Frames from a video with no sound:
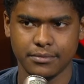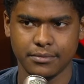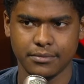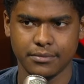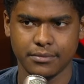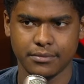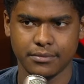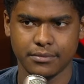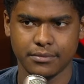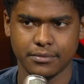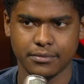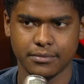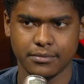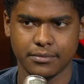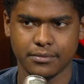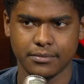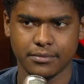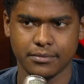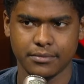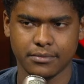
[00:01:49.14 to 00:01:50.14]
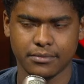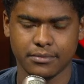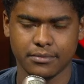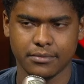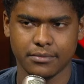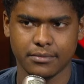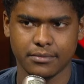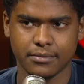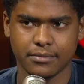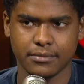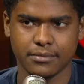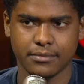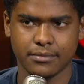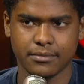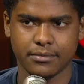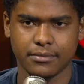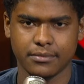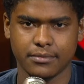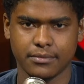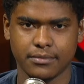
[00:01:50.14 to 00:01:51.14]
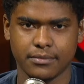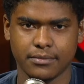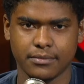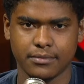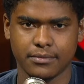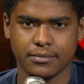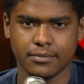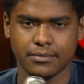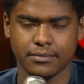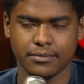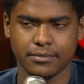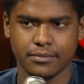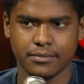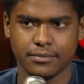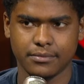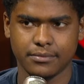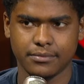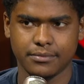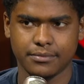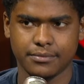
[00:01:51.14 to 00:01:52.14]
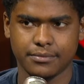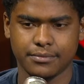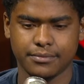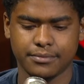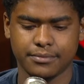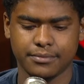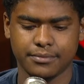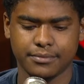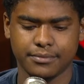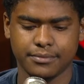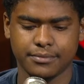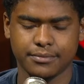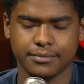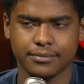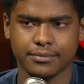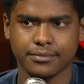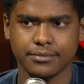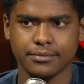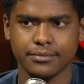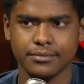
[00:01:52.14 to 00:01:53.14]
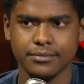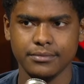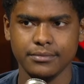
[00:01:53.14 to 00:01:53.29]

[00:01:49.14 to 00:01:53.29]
The person shown says nothing.